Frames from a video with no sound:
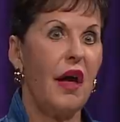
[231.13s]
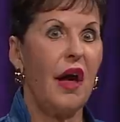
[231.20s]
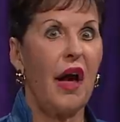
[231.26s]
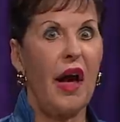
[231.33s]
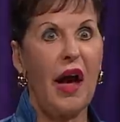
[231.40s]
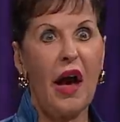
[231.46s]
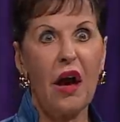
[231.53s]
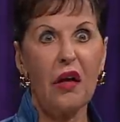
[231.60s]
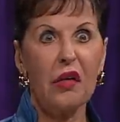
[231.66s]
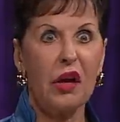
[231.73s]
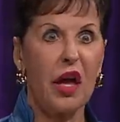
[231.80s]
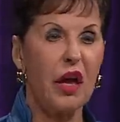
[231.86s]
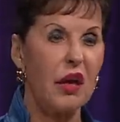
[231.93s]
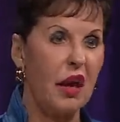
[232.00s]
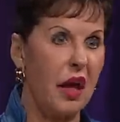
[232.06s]
how
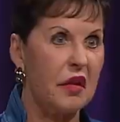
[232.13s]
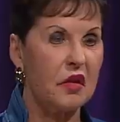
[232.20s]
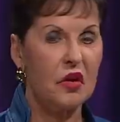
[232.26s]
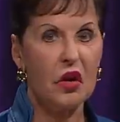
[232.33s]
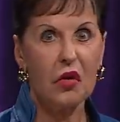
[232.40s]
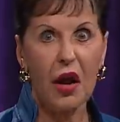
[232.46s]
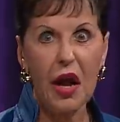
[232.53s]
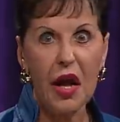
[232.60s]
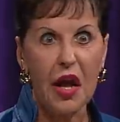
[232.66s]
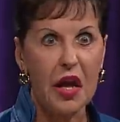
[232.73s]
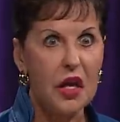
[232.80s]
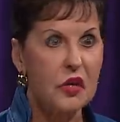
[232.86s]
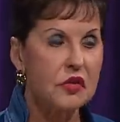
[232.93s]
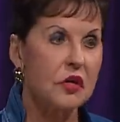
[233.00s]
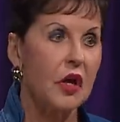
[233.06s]
can, at your
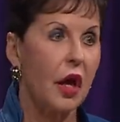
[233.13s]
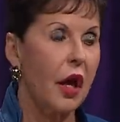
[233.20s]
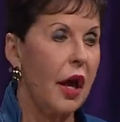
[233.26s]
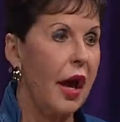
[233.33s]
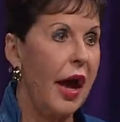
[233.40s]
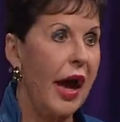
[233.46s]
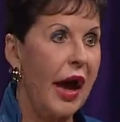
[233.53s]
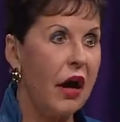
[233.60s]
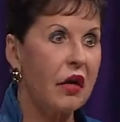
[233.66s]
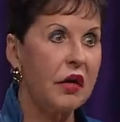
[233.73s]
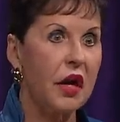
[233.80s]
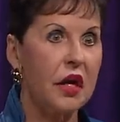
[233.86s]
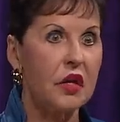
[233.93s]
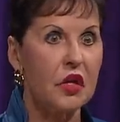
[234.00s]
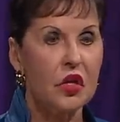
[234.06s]
age, how
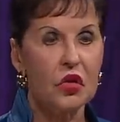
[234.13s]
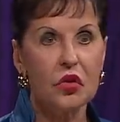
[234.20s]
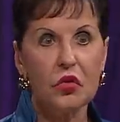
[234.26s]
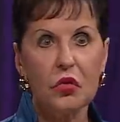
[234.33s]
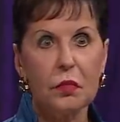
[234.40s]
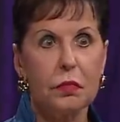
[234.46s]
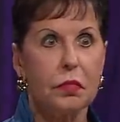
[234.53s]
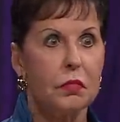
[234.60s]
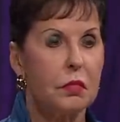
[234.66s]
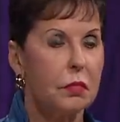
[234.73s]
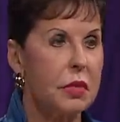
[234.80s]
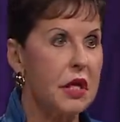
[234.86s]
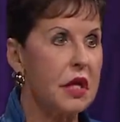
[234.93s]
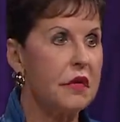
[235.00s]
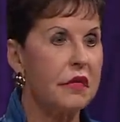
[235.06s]
can you
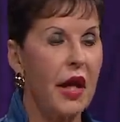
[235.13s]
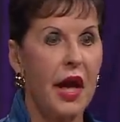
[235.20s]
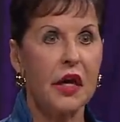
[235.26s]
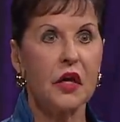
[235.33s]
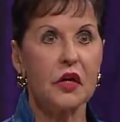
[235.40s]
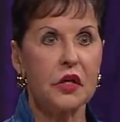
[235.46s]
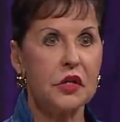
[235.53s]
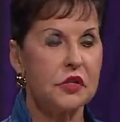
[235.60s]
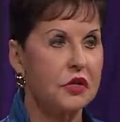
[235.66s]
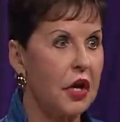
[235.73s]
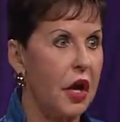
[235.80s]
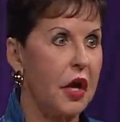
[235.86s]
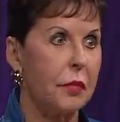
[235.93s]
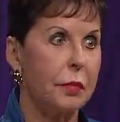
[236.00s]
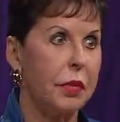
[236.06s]
be in that good a
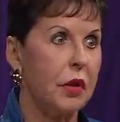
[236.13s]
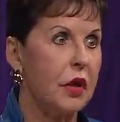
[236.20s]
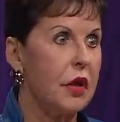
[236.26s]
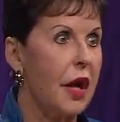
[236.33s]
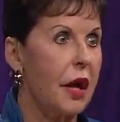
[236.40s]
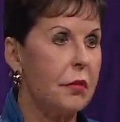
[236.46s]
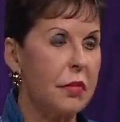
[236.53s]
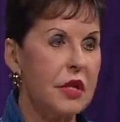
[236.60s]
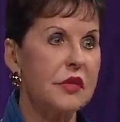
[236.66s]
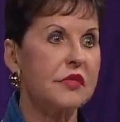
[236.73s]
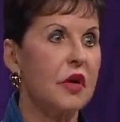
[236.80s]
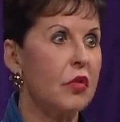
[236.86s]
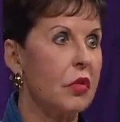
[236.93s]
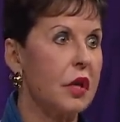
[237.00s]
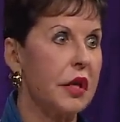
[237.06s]
shape and be
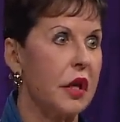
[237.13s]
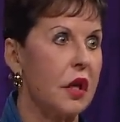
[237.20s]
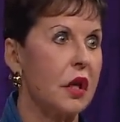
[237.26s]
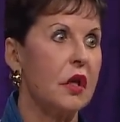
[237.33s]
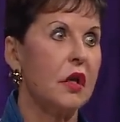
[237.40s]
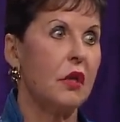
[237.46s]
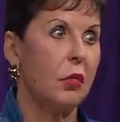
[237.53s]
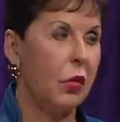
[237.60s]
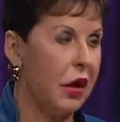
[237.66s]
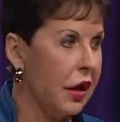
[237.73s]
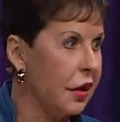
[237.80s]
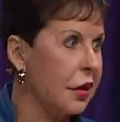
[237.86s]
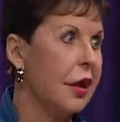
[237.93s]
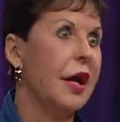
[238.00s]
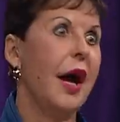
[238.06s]
so little?
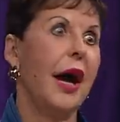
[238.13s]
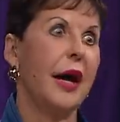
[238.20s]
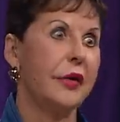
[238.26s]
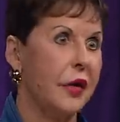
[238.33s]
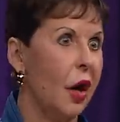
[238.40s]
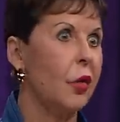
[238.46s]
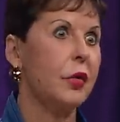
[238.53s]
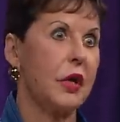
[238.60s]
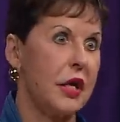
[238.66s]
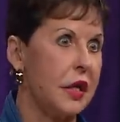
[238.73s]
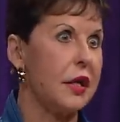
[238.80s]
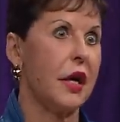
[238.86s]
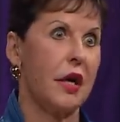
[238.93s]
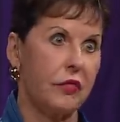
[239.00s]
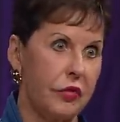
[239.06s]
Well, I don't
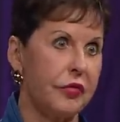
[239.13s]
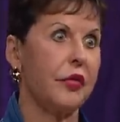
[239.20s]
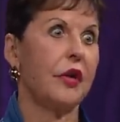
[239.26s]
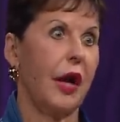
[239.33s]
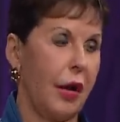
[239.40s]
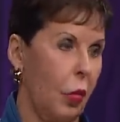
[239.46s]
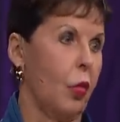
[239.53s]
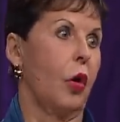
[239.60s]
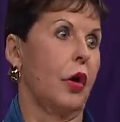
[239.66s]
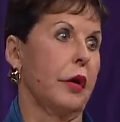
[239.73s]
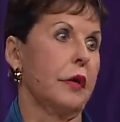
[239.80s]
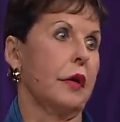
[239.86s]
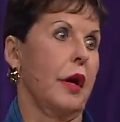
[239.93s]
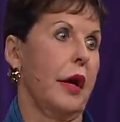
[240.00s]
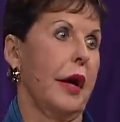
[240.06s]
eat everything I want,
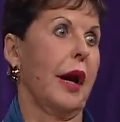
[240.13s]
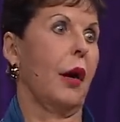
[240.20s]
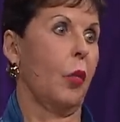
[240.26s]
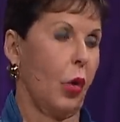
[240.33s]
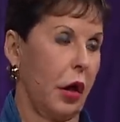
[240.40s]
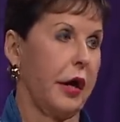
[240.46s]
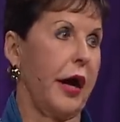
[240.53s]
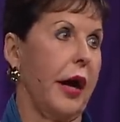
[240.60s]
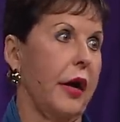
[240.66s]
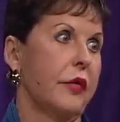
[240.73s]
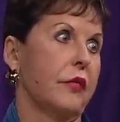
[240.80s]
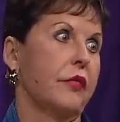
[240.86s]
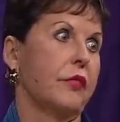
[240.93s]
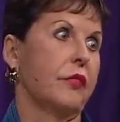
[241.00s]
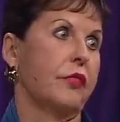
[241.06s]
and I work out
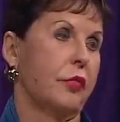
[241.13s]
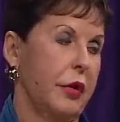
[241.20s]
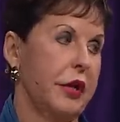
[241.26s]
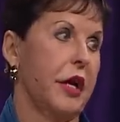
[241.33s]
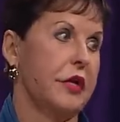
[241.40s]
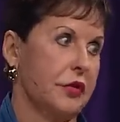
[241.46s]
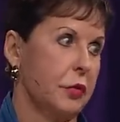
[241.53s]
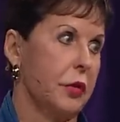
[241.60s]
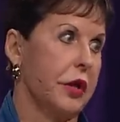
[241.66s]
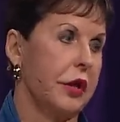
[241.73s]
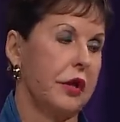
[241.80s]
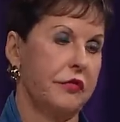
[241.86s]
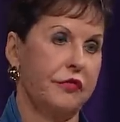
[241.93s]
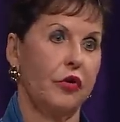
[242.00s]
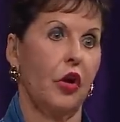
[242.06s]
3 days a
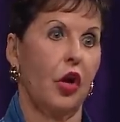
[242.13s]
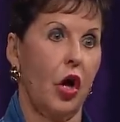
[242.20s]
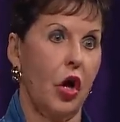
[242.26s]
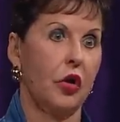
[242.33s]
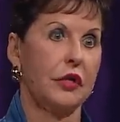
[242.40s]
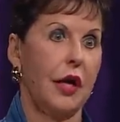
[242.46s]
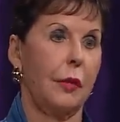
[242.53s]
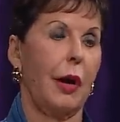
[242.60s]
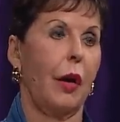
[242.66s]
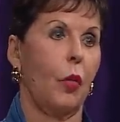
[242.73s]
week, and for a long time I